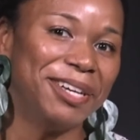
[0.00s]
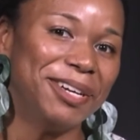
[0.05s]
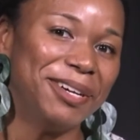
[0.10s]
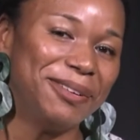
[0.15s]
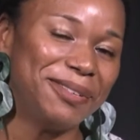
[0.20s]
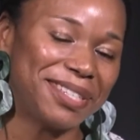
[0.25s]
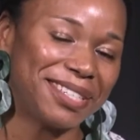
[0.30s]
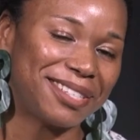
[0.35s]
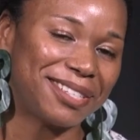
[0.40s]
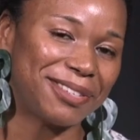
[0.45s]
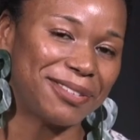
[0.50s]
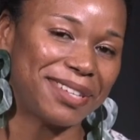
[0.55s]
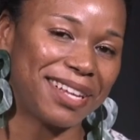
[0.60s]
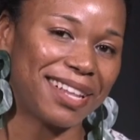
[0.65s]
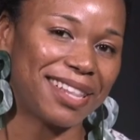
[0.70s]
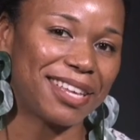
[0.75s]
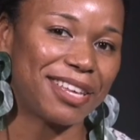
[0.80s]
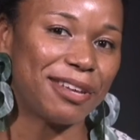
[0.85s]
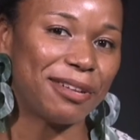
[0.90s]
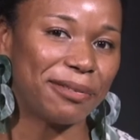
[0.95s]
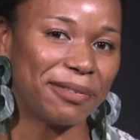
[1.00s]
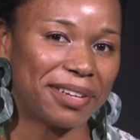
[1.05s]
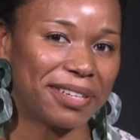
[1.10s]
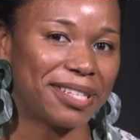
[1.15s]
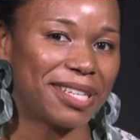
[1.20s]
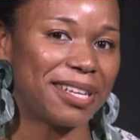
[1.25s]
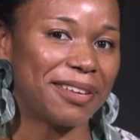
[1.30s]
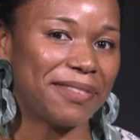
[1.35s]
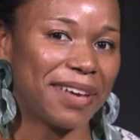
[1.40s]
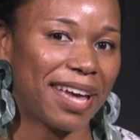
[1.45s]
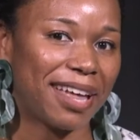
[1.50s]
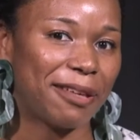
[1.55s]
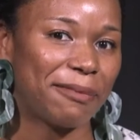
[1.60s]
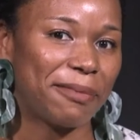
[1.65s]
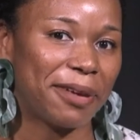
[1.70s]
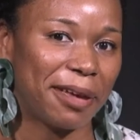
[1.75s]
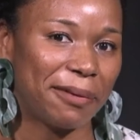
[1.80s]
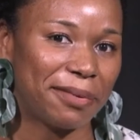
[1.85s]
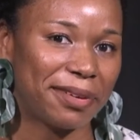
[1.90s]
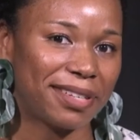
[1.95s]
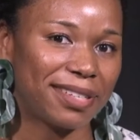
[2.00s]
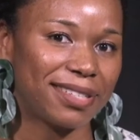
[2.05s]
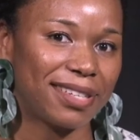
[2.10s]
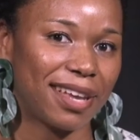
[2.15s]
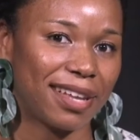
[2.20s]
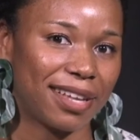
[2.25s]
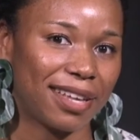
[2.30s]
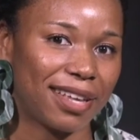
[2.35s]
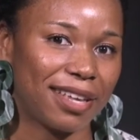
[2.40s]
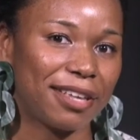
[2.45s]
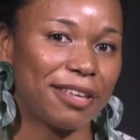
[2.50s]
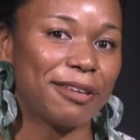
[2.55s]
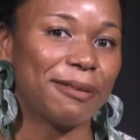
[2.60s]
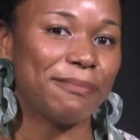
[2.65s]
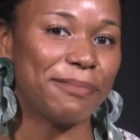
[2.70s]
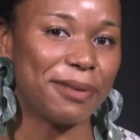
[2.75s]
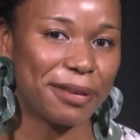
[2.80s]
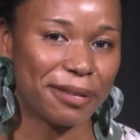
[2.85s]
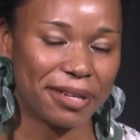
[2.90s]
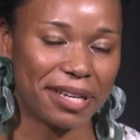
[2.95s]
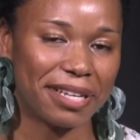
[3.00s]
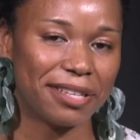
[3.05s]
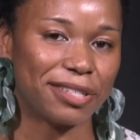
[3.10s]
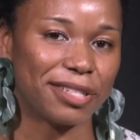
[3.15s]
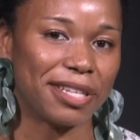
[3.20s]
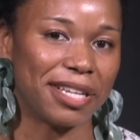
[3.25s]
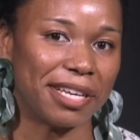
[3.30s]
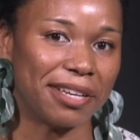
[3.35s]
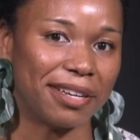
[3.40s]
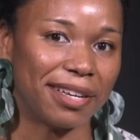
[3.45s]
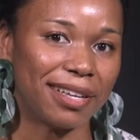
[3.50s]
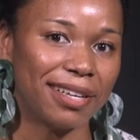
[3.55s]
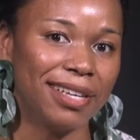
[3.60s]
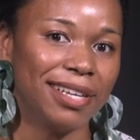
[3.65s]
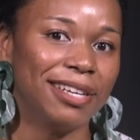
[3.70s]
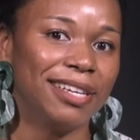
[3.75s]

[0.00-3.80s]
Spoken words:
who is a student at the University of Alabama studying computer engineering.